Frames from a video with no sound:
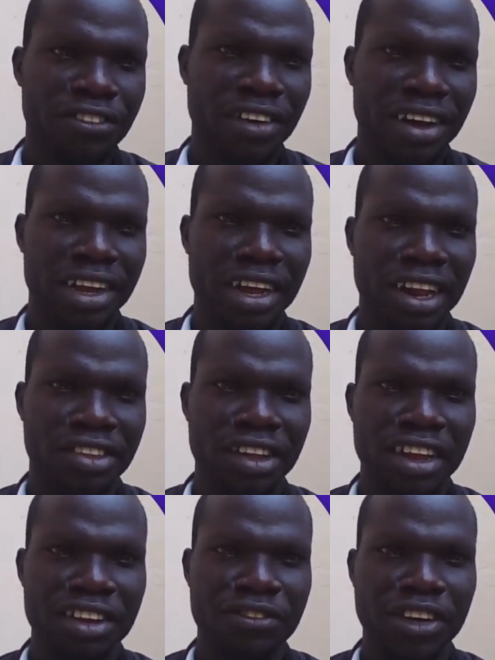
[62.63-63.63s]
are certain
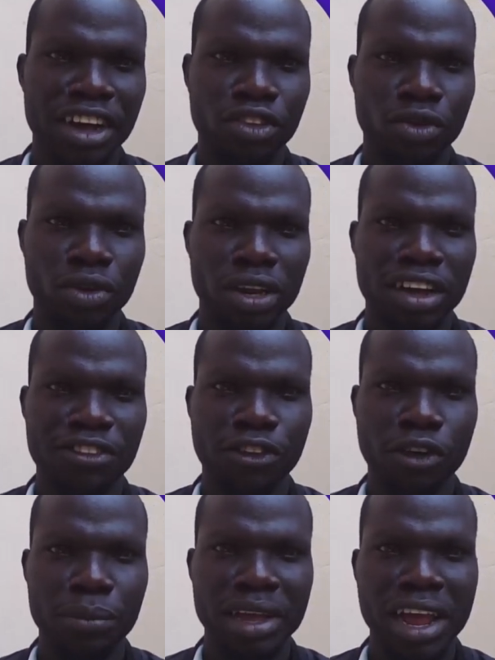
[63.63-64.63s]
functions here,
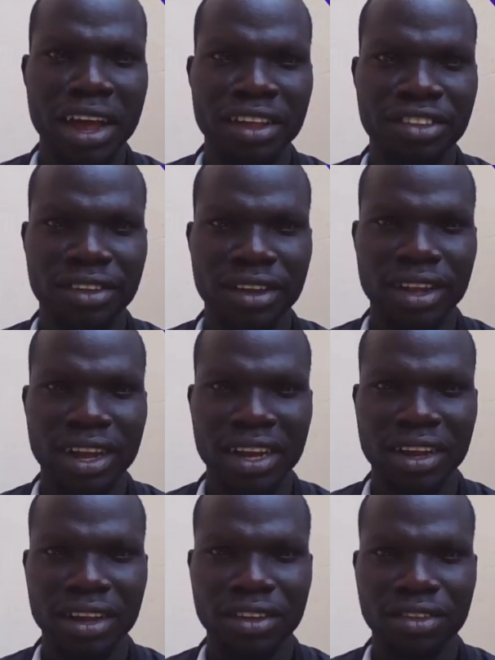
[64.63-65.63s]
formulas,
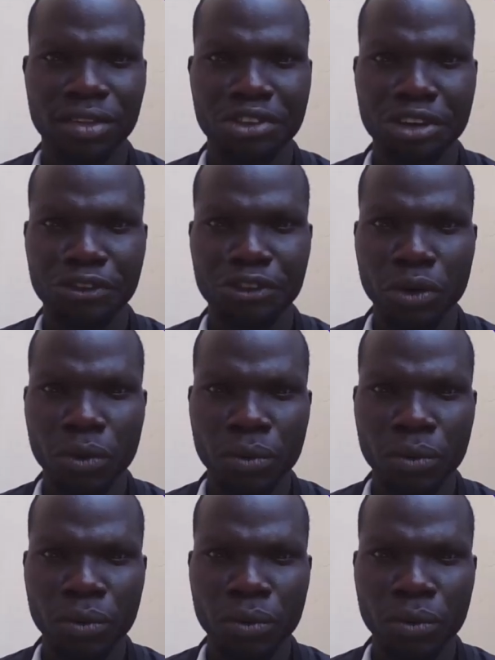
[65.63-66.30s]
data, review,